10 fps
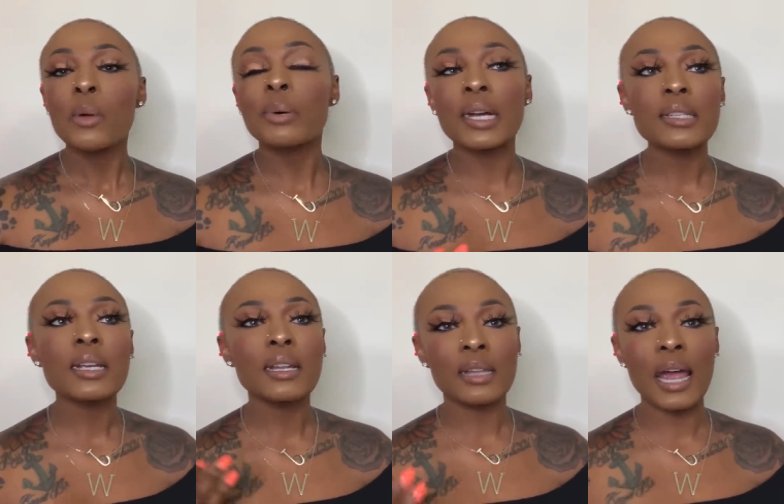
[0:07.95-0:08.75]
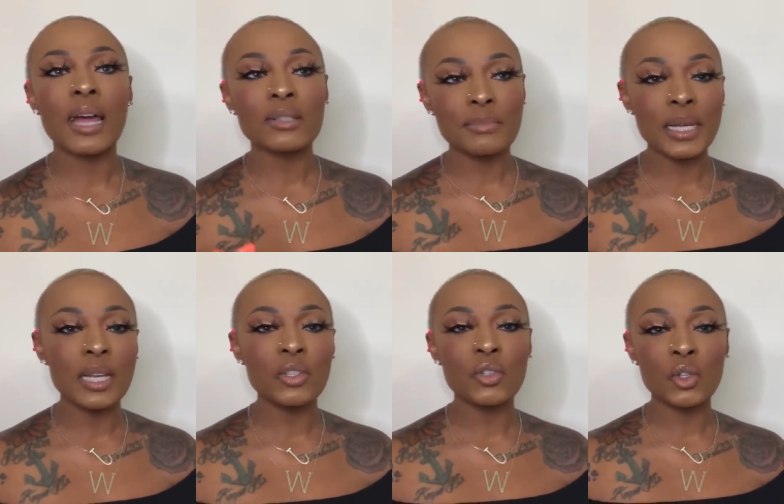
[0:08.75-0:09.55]
because it allows
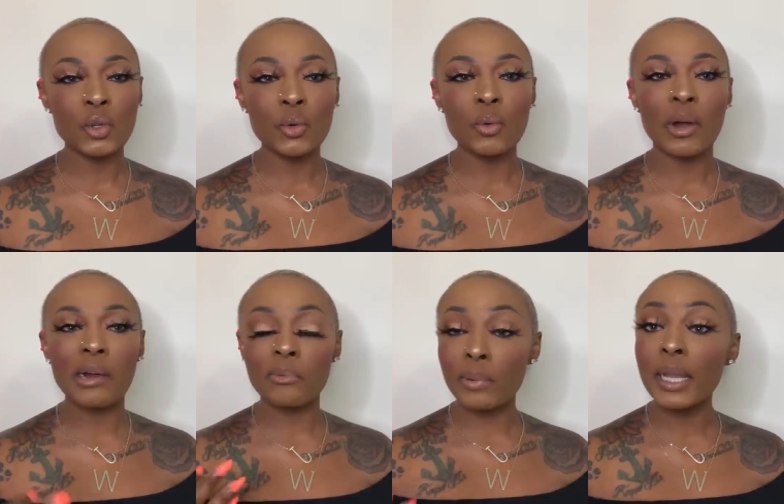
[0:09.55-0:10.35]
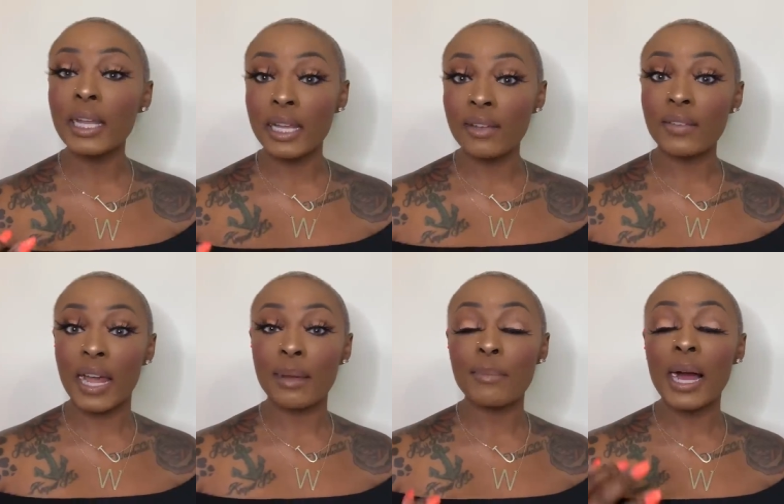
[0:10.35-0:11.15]
me to really give
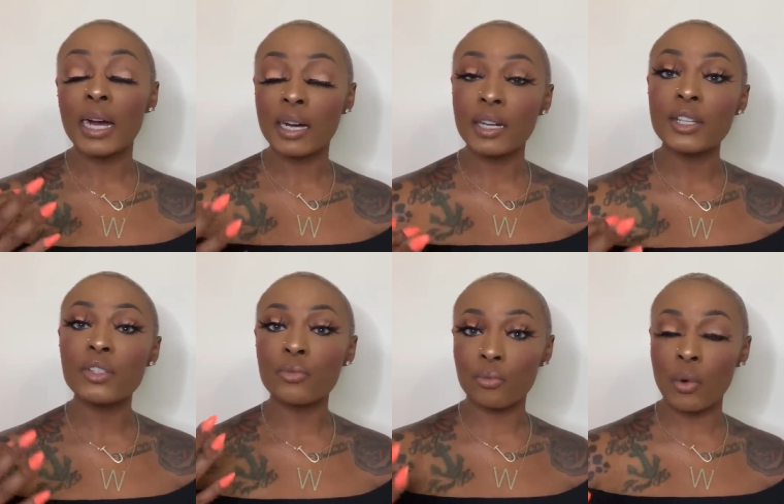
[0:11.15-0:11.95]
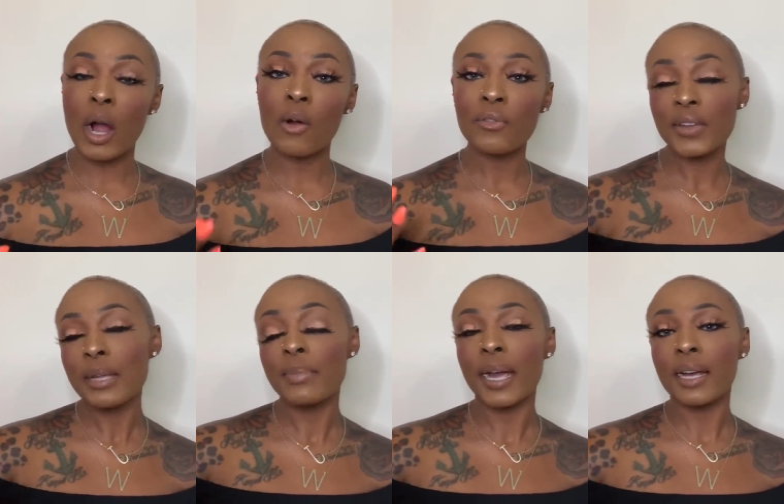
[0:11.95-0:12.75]
like my honest, raw
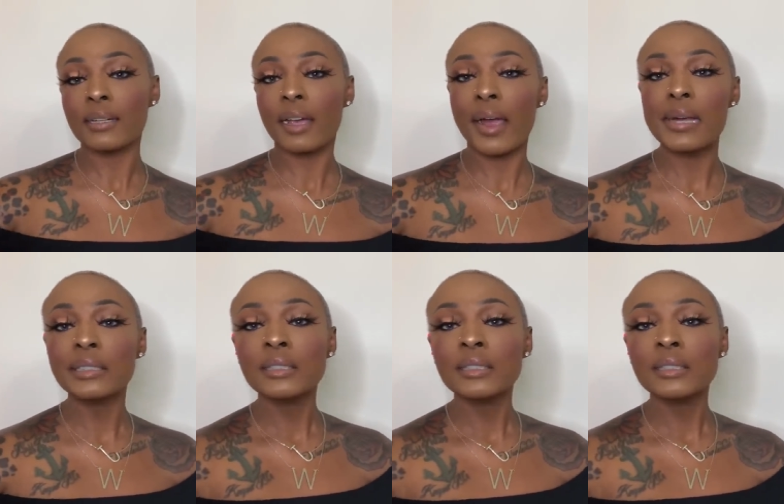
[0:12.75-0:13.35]
feedback. Okay,